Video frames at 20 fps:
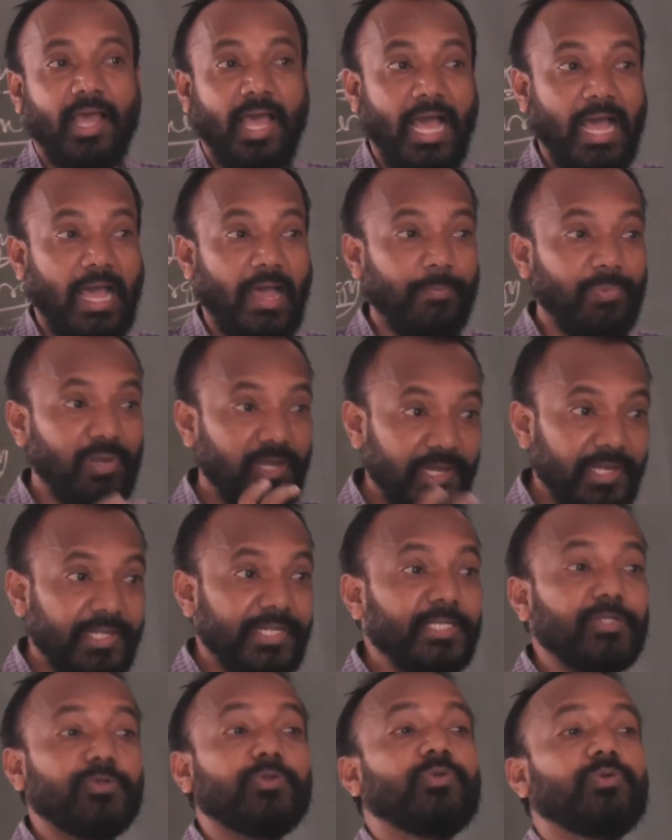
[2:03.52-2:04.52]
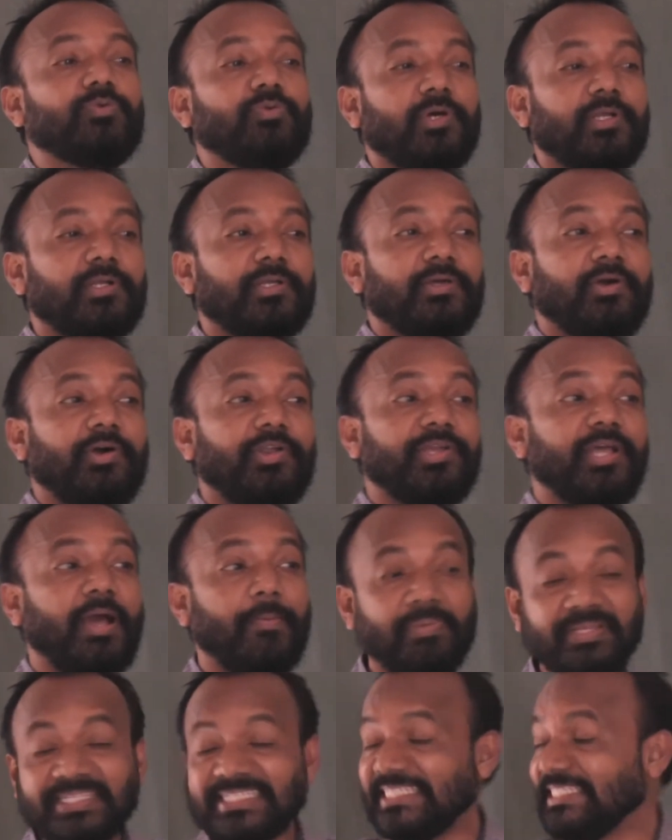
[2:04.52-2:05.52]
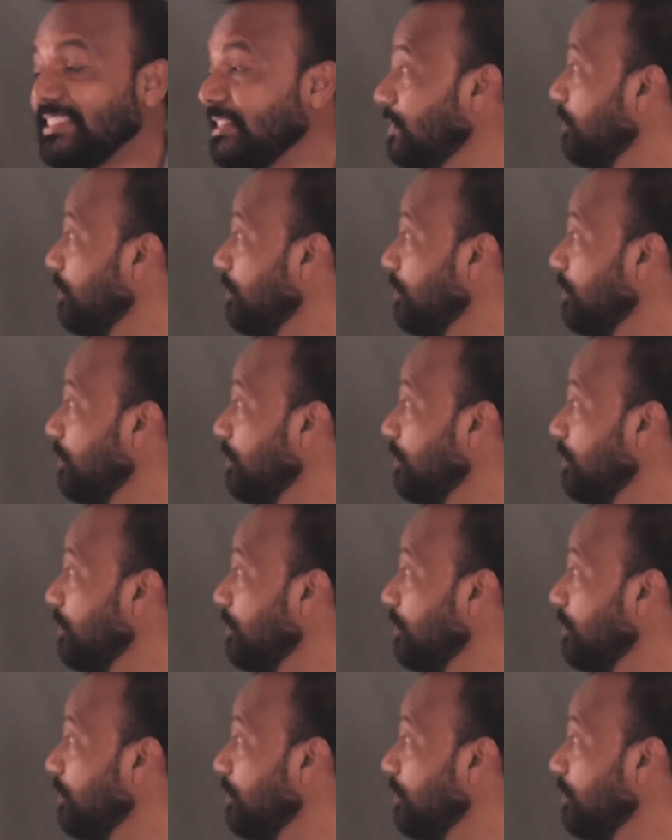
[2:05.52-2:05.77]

ability to do work or capacity